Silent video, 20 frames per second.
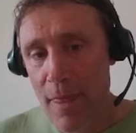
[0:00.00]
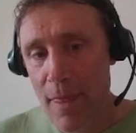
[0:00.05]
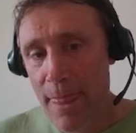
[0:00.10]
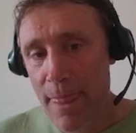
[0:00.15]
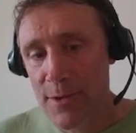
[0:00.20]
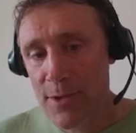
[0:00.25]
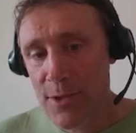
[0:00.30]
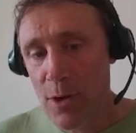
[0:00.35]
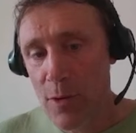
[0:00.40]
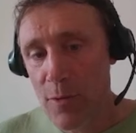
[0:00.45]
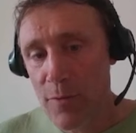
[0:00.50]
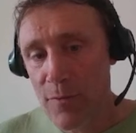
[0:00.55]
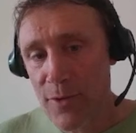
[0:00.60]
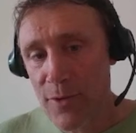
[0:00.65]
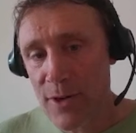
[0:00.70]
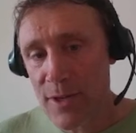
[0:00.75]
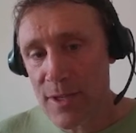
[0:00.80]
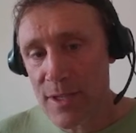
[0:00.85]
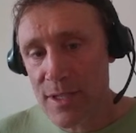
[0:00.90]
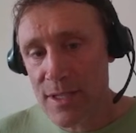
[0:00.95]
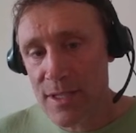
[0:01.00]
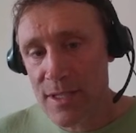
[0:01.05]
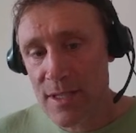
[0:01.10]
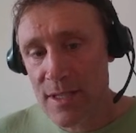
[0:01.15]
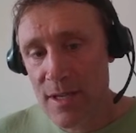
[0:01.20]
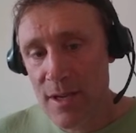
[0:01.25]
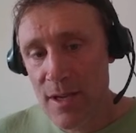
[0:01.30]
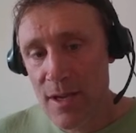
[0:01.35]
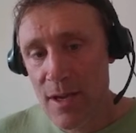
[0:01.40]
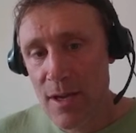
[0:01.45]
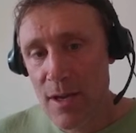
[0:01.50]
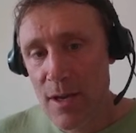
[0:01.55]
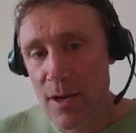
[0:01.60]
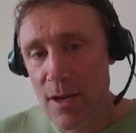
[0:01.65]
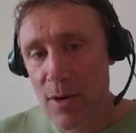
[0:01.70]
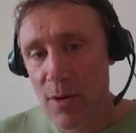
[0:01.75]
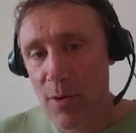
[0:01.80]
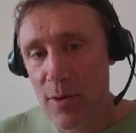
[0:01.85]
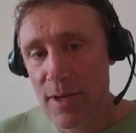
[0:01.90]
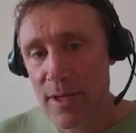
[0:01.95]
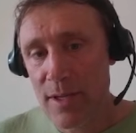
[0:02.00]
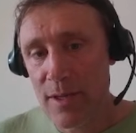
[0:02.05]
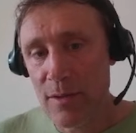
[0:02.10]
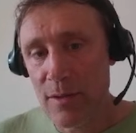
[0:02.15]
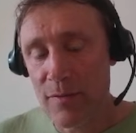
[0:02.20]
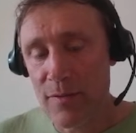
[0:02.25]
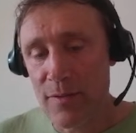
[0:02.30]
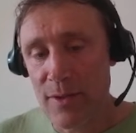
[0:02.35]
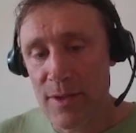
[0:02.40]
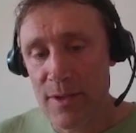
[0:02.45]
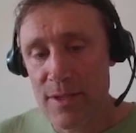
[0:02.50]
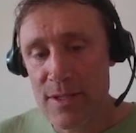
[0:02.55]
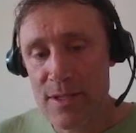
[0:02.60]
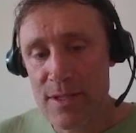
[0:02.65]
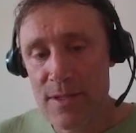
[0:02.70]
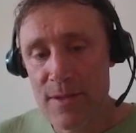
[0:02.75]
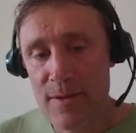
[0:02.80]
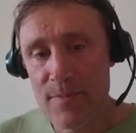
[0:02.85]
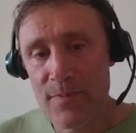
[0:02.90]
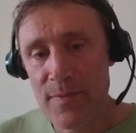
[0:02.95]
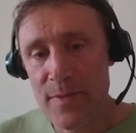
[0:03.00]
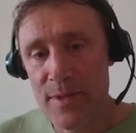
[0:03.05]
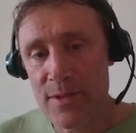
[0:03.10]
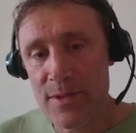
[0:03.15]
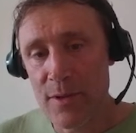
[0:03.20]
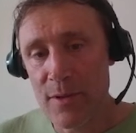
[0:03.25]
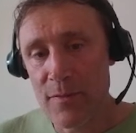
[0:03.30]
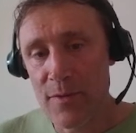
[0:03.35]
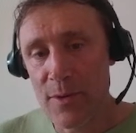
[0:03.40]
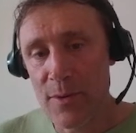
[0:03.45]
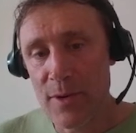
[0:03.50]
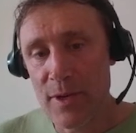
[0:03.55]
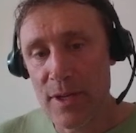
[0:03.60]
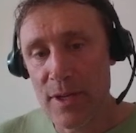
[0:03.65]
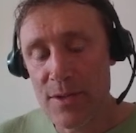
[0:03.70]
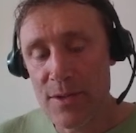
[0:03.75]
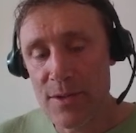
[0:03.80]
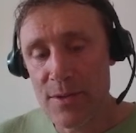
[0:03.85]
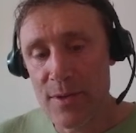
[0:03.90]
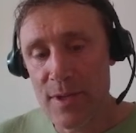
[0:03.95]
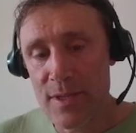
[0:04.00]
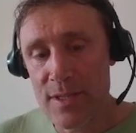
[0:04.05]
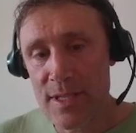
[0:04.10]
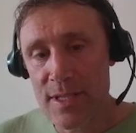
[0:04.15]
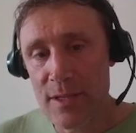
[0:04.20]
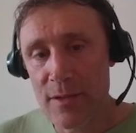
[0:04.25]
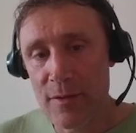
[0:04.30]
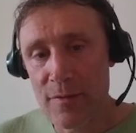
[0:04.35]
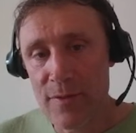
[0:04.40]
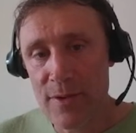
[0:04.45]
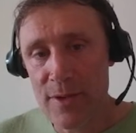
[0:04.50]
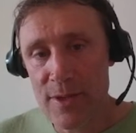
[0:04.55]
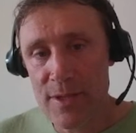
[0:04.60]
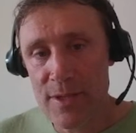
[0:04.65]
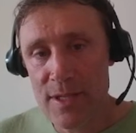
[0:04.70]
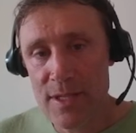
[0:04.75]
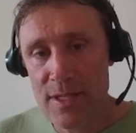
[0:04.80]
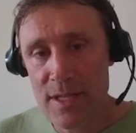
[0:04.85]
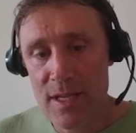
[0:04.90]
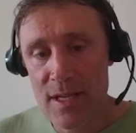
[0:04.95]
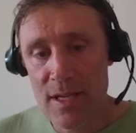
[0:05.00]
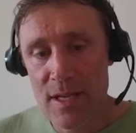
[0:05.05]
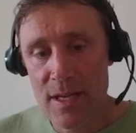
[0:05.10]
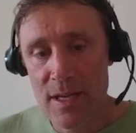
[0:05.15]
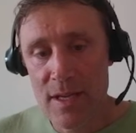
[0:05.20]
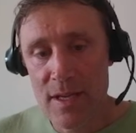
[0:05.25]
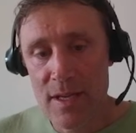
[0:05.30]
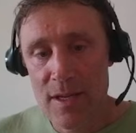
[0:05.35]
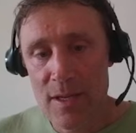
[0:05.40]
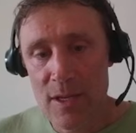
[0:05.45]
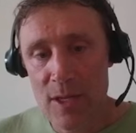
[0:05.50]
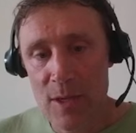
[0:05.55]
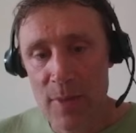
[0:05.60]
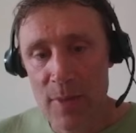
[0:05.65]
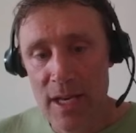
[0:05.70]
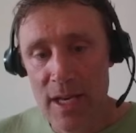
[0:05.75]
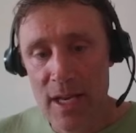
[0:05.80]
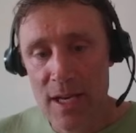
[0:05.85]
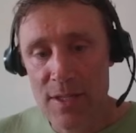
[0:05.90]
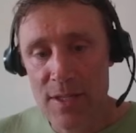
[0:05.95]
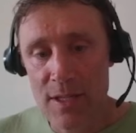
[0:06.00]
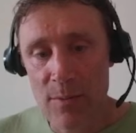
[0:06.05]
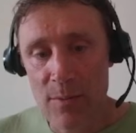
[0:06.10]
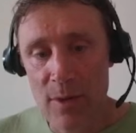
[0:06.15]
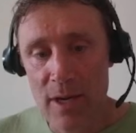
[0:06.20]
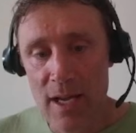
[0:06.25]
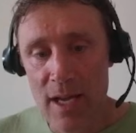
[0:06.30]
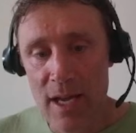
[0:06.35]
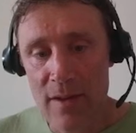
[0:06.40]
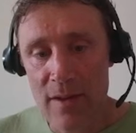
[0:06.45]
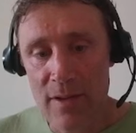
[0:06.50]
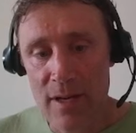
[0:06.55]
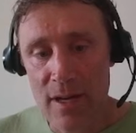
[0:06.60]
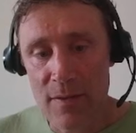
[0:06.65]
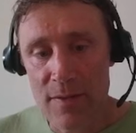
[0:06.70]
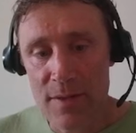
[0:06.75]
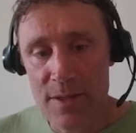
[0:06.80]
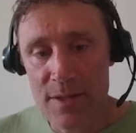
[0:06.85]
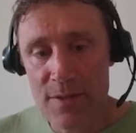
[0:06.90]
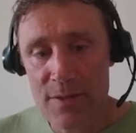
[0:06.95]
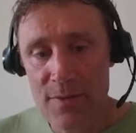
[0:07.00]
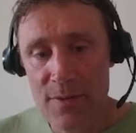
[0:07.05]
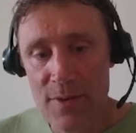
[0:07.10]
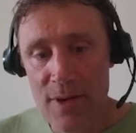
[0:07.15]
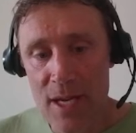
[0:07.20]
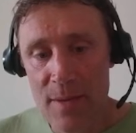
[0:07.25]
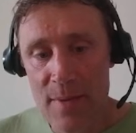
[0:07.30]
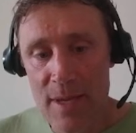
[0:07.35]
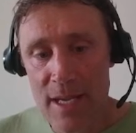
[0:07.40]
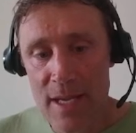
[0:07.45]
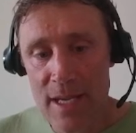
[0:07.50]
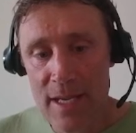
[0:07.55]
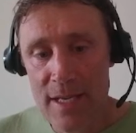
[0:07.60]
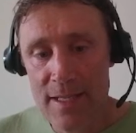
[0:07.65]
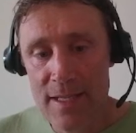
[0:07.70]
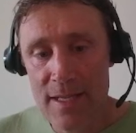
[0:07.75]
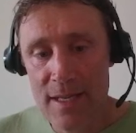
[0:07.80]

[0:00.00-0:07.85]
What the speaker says: toe first or heel first. So if you're going to do this heel first, you might actually want to have it on this frame hit.